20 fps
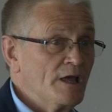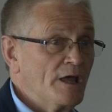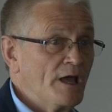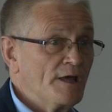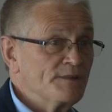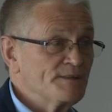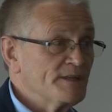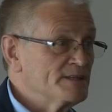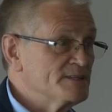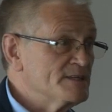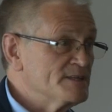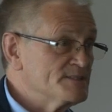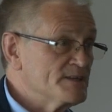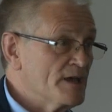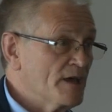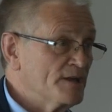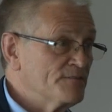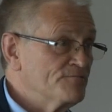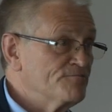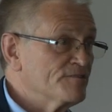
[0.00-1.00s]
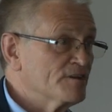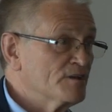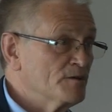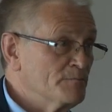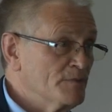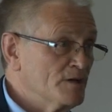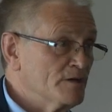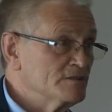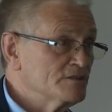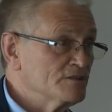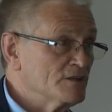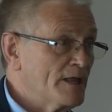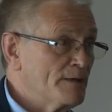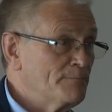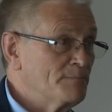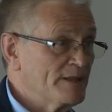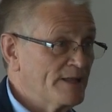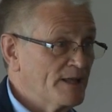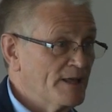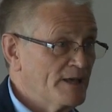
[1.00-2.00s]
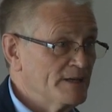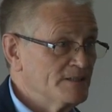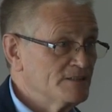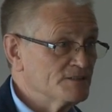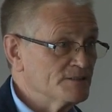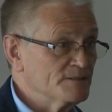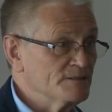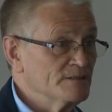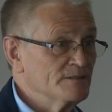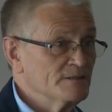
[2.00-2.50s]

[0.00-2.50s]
and they design for a commercial application,